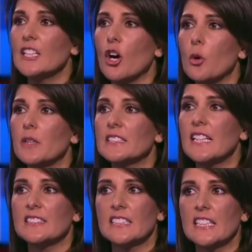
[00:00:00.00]
he always
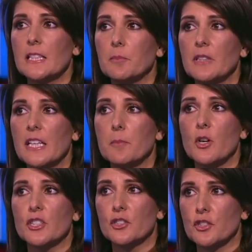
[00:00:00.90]
has to keep Kim
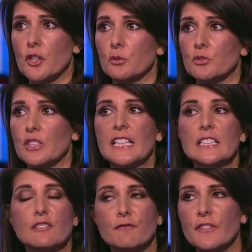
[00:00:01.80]
on his toes.
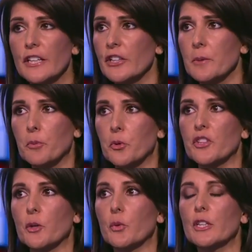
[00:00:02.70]
It's very
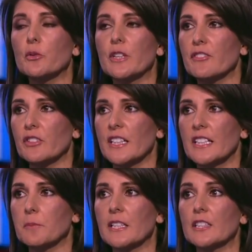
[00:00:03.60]
important that we don't ever
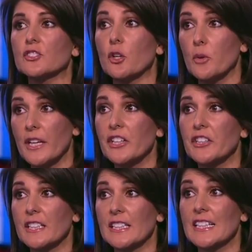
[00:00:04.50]
let him get so
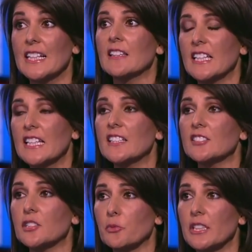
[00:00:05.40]
arrogant that he
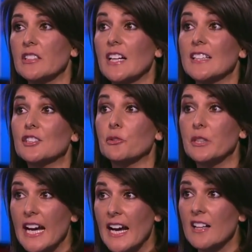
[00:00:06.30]
doesn't realize the
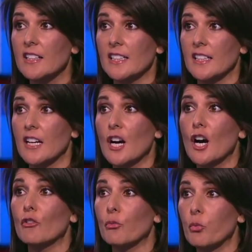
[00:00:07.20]
reality
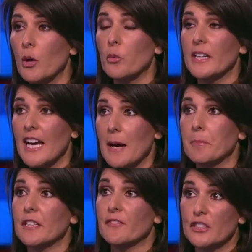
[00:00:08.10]
of what would
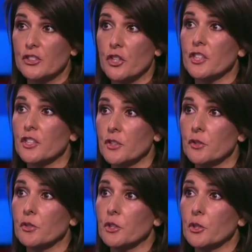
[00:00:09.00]
happen if he started a
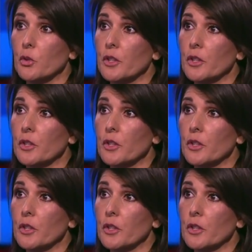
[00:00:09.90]
nuclear war.